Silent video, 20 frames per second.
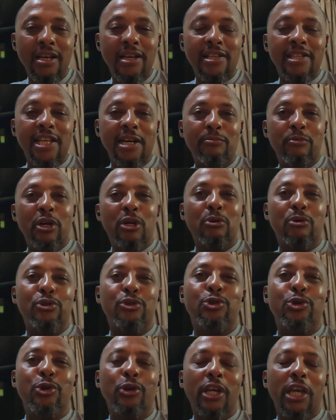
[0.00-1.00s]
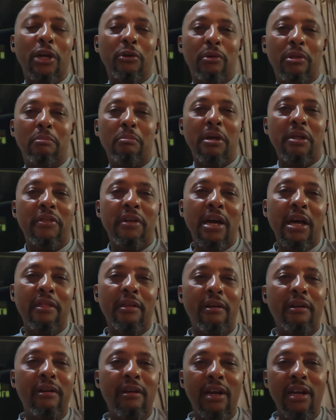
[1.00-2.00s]
Someone was joking with me the
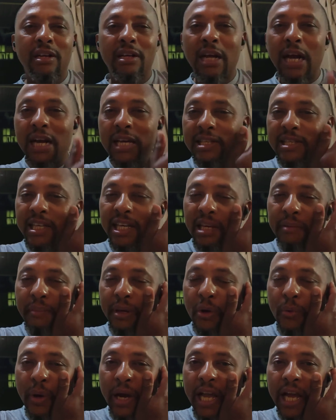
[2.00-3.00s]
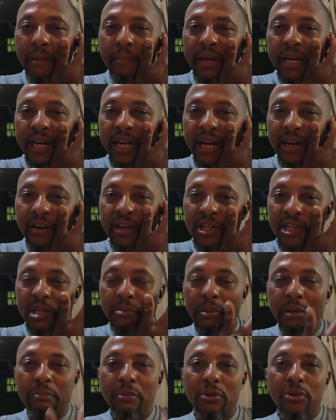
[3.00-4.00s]
other day and asking me why I'm encouraging
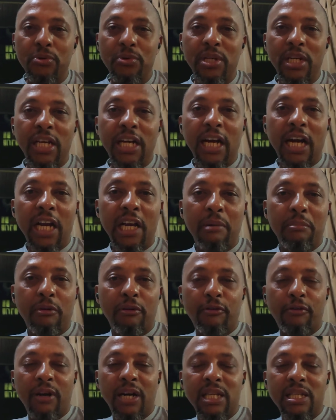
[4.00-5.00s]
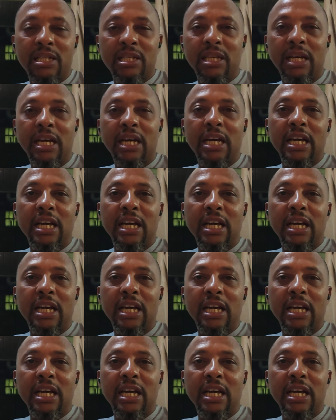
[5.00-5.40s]
people to take animal fats.